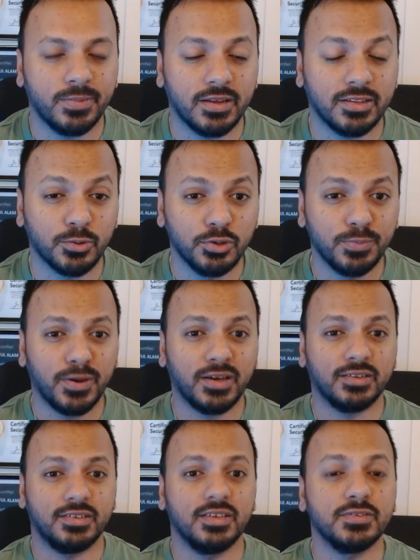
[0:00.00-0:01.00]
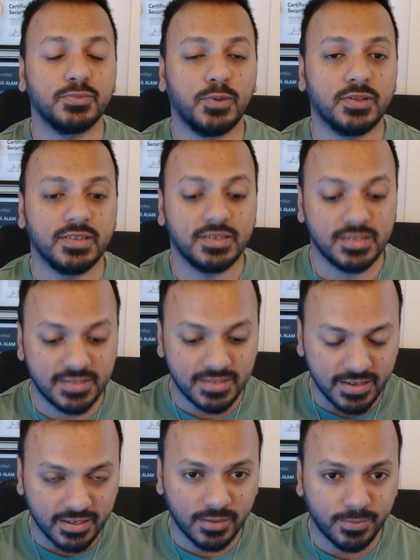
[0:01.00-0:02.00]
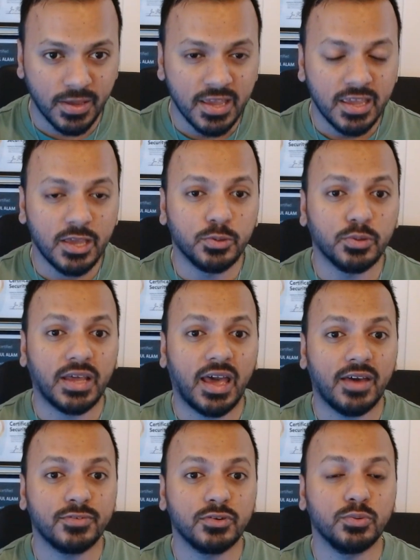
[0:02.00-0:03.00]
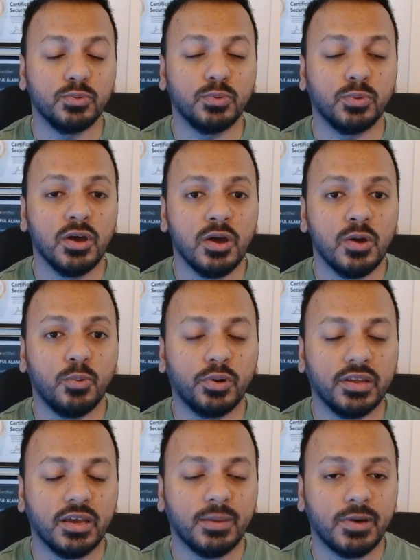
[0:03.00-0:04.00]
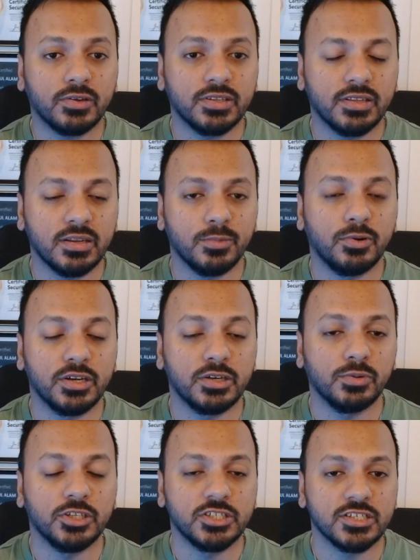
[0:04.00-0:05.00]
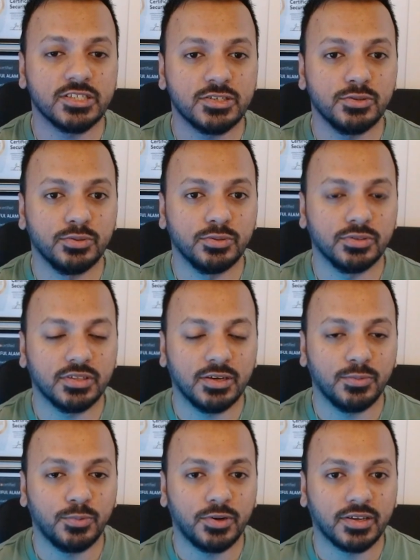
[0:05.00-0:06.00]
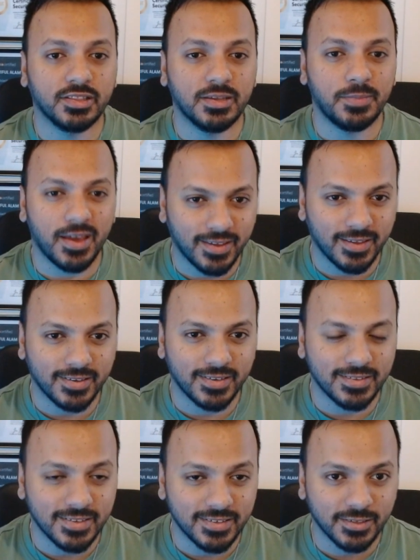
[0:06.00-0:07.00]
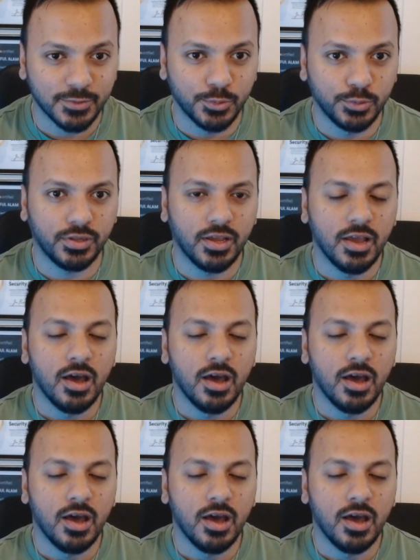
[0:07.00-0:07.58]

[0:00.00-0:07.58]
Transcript: And the good part is once it is set up, you don't have to worry about it anymore. It will just do the work in the backend. Isn't it cool?